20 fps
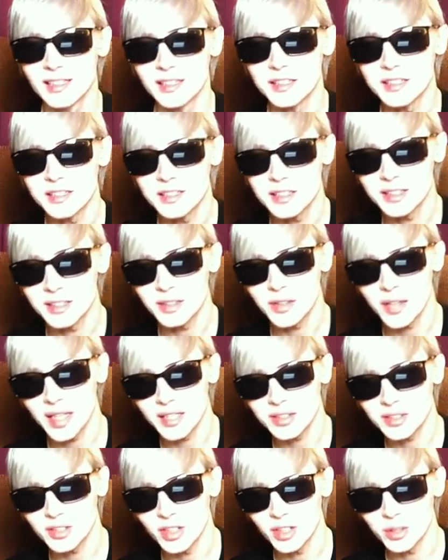Listening to
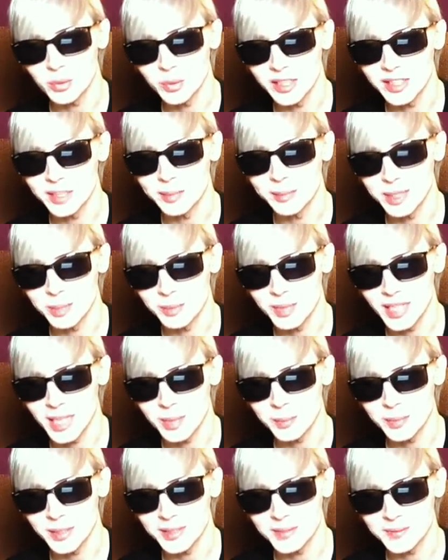that song really made me
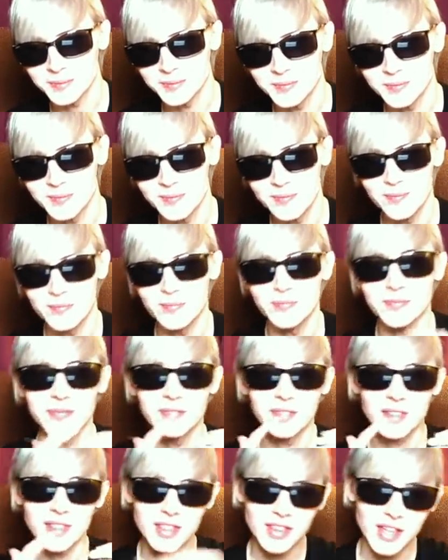
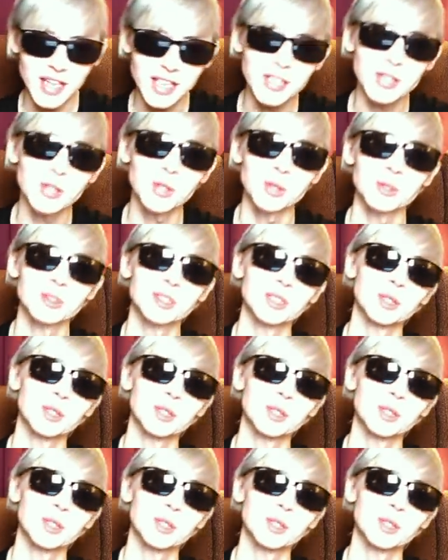happy. Thank you,